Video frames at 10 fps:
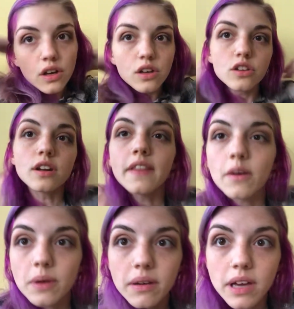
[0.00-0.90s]
So now that
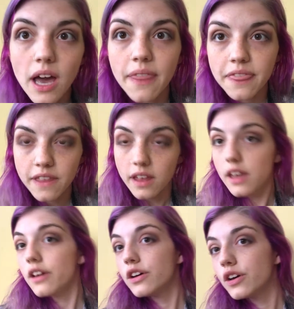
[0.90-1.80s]
we got the
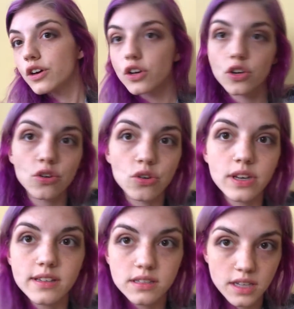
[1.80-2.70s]

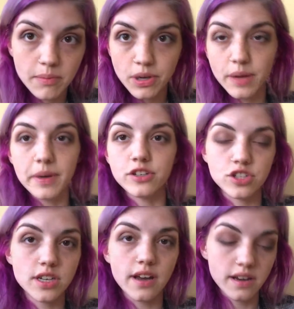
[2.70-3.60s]
crease pretty
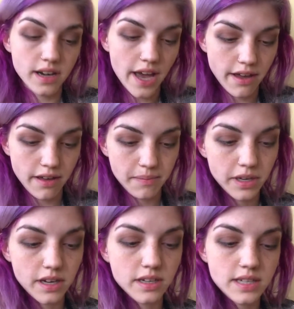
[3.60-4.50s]
much done, I'm
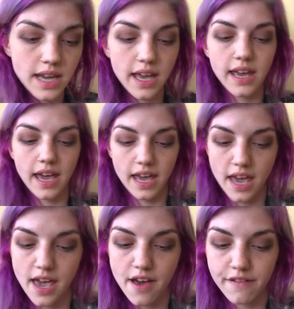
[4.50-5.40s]
gonna take
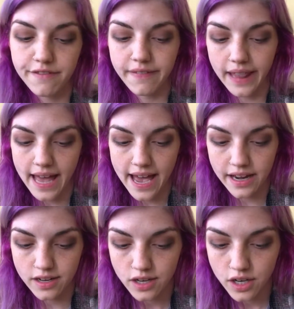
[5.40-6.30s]
a flat